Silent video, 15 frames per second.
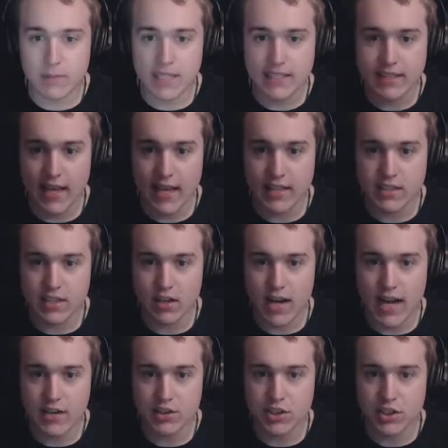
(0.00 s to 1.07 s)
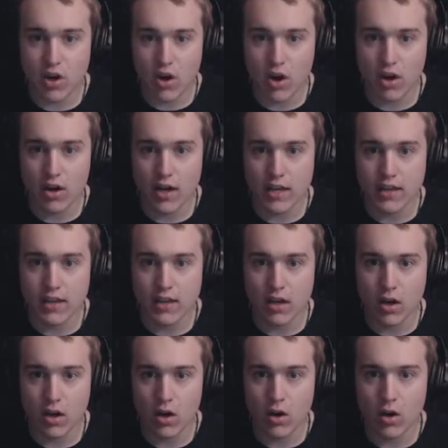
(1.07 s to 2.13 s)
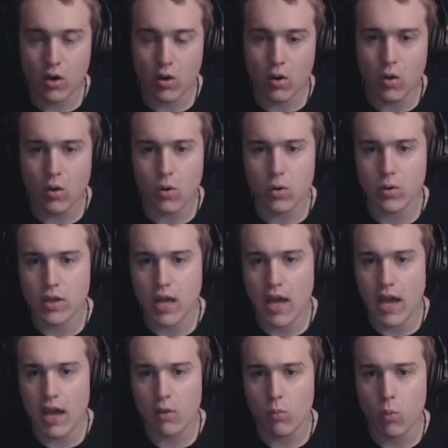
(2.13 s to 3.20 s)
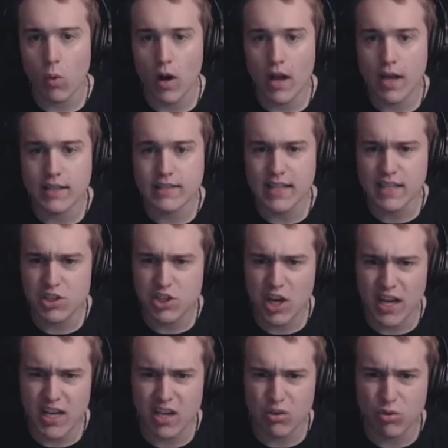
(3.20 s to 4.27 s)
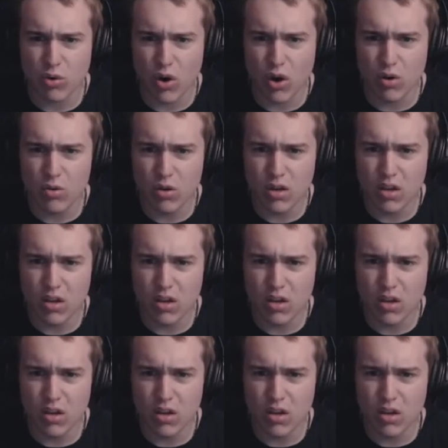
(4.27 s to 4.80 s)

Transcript: days there actually are in... Okay, what? Is that a giant crow?